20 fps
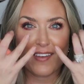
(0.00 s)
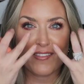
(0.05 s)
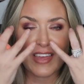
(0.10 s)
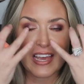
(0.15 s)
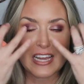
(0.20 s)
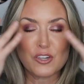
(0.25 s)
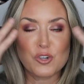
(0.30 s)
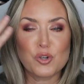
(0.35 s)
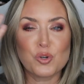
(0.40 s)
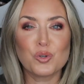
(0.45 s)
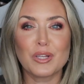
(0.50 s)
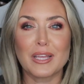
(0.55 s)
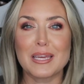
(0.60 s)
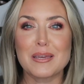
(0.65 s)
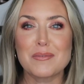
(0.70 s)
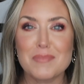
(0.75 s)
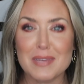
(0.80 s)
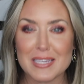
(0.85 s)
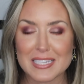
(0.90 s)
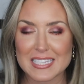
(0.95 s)
have that
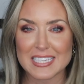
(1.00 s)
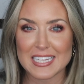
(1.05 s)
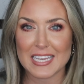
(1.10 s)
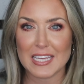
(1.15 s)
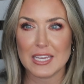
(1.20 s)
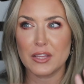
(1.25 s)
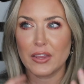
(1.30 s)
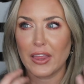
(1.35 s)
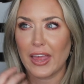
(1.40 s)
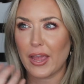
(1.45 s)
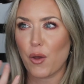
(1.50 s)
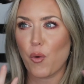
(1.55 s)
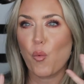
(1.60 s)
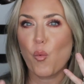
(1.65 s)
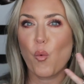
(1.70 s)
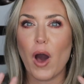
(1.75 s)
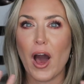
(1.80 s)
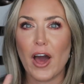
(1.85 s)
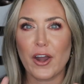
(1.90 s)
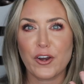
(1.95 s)
cooling, misty, like
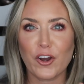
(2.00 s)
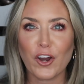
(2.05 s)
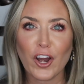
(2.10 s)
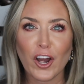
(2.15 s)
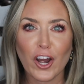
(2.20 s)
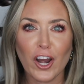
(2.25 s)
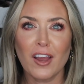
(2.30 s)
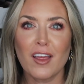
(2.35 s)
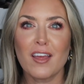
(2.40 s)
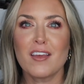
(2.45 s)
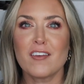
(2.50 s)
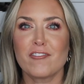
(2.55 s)
water